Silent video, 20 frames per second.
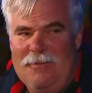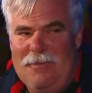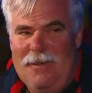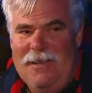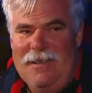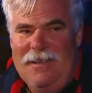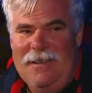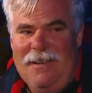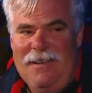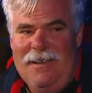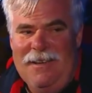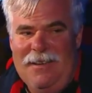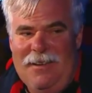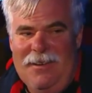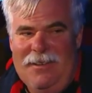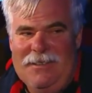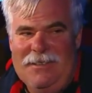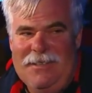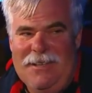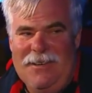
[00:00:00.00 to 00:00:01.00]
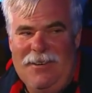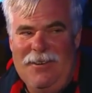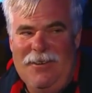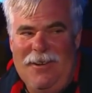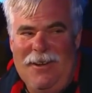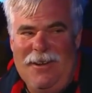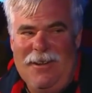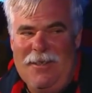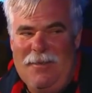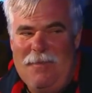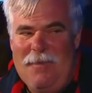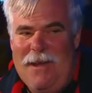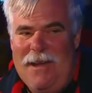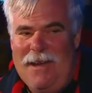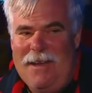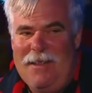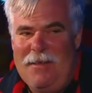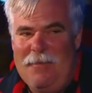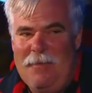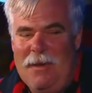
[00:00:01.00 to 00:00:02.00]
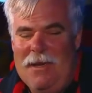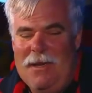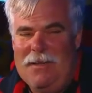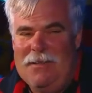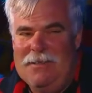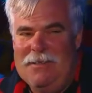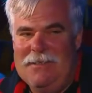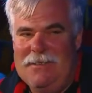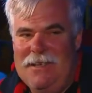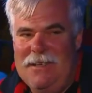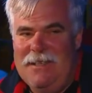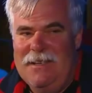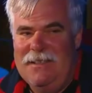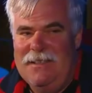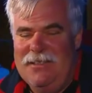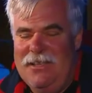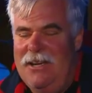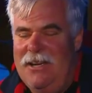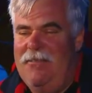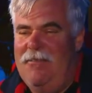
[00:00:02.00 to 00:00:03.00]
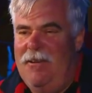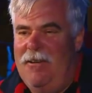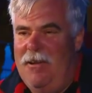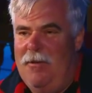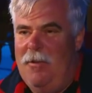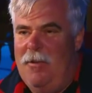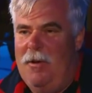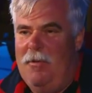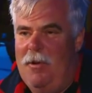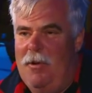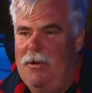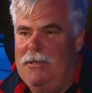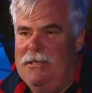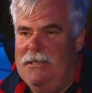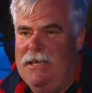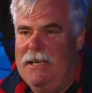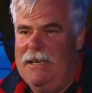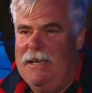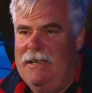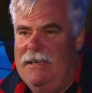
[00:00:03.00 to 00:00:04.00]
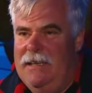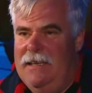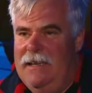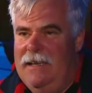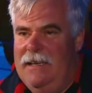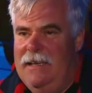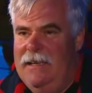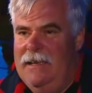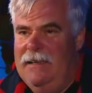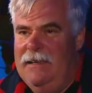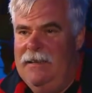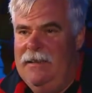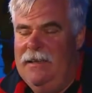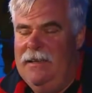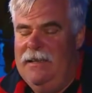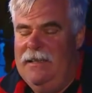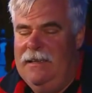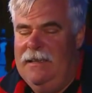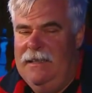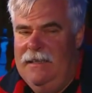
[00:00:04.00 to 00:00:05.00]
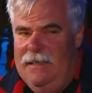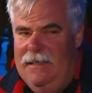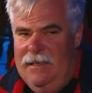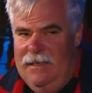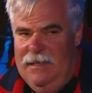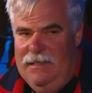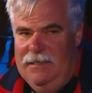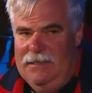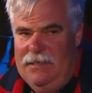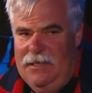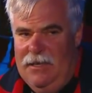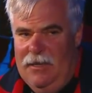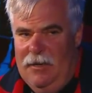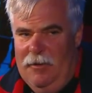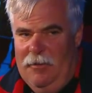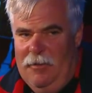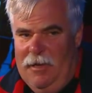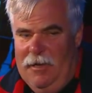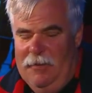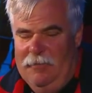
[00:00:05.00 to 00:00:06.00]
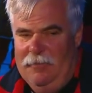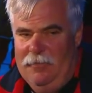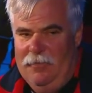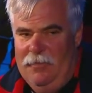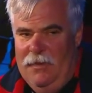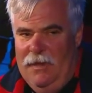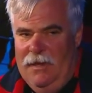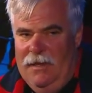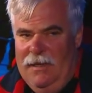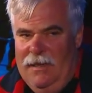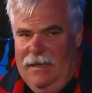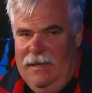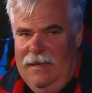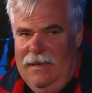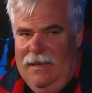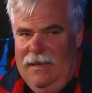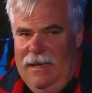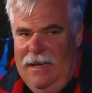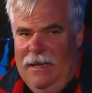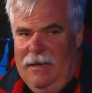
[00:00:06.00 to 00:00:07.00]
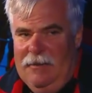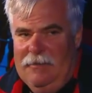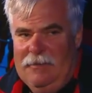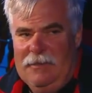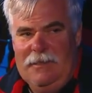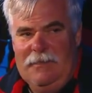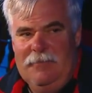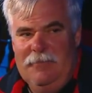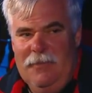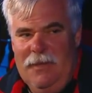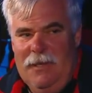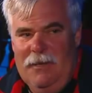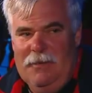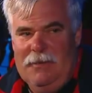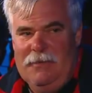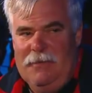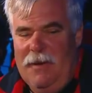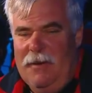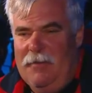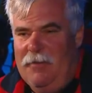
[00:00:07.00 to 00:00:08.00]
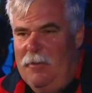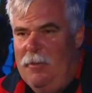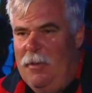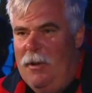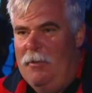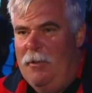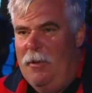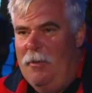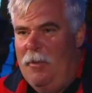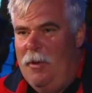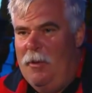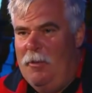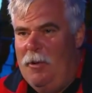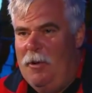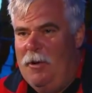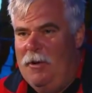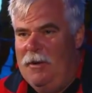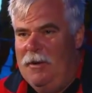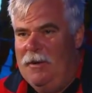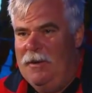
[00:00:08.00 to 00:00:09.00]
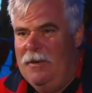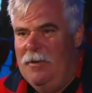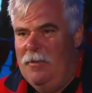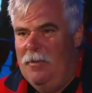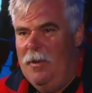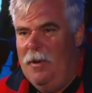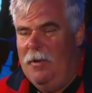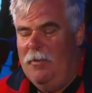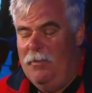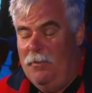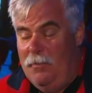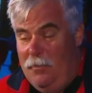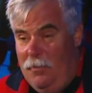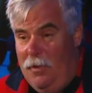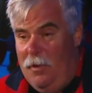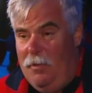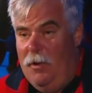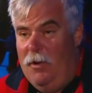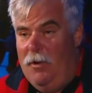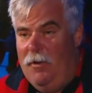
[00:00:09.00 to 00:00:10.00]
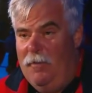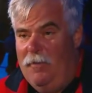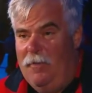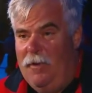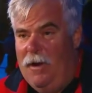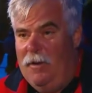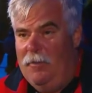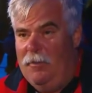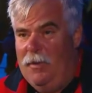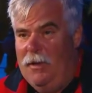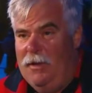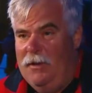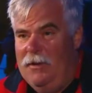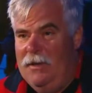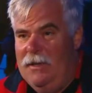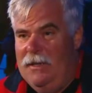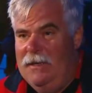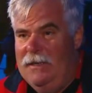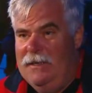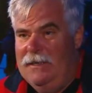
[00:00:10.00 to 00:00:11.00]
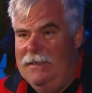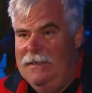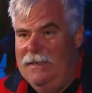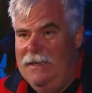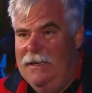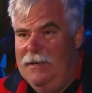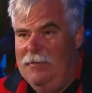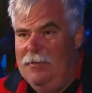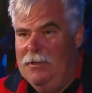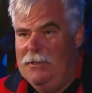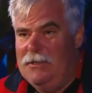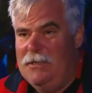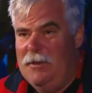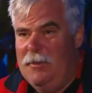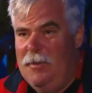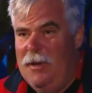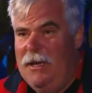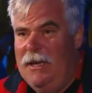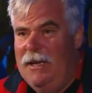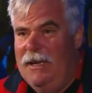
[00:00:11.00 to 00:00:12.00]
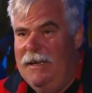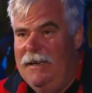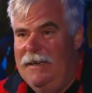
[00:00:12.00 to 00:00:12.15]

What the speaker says: We got sick looking at the back of them because generally we were second. And yeah, it was fun for a bit when we were in front, but yeah, it wasn't to be.